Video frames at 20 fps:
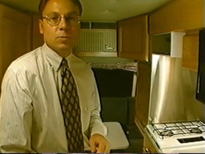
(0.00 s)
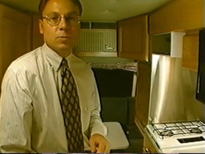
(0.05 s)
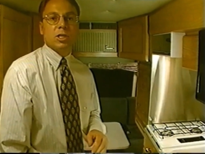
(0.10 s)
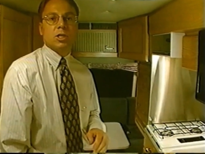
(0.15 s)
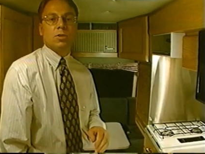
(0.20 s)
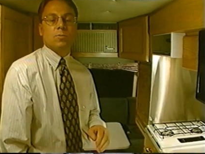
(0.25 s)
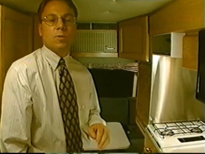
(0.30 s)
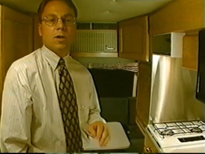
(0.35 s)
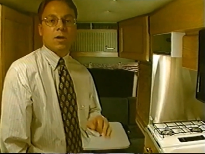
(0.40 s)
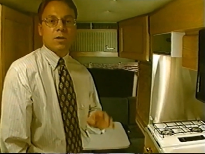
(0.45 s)

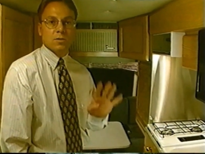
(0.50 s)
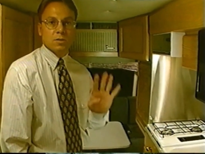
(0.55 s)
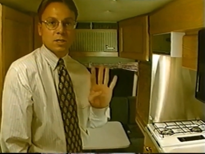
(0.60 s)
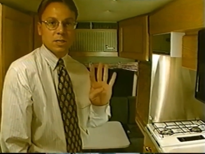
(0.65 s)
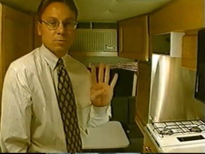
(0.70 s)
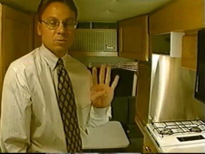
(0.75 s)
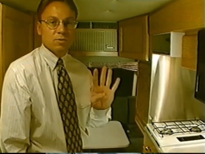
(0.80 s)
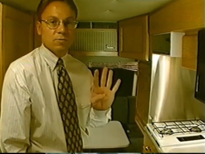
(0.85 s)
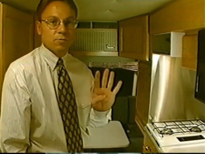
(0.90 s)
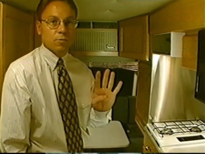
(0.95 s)
model sleeps
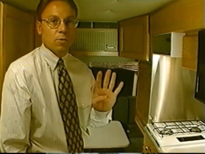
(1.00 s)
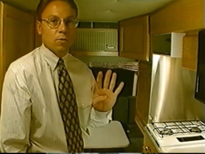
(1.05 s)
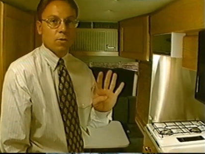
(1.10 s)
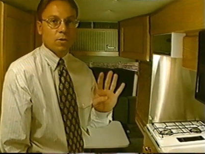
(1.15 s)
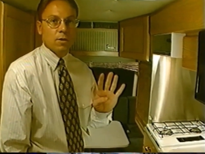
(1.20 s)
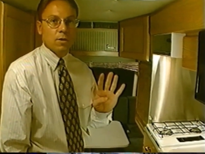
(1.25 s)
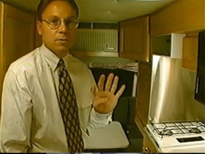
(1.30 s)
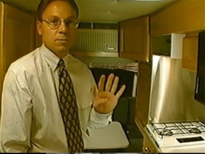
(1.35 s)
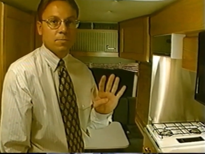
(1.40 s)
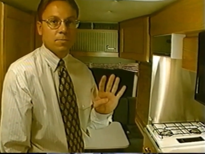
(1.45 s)
4,
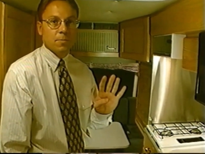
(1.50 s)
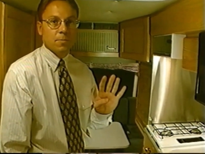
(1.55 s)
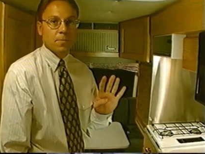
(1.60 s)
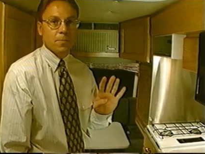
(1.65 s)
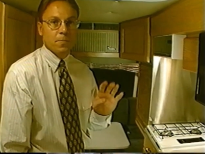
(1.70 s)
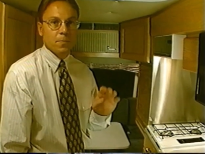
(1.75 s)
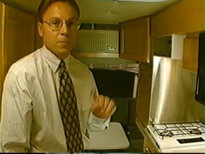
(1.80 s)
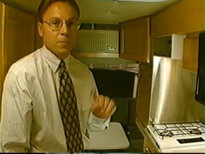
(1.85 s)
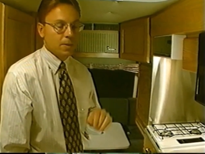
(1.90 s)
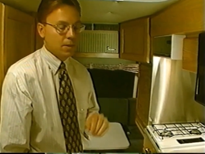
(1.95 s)

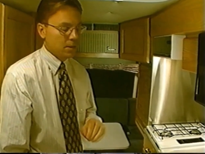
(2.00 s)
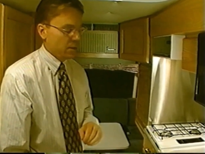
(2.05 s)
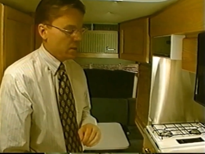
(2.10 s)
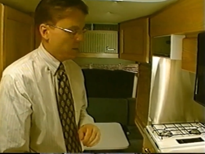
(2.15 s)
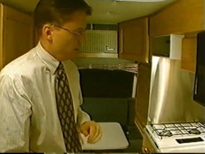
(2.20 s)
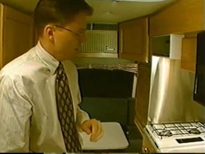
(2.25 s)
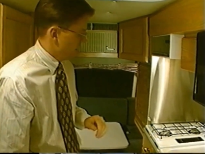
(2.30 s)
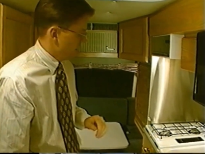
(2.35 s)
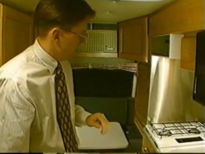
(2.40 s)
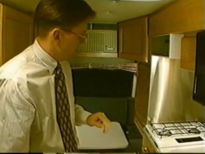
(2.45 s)

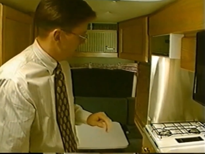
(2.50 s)
and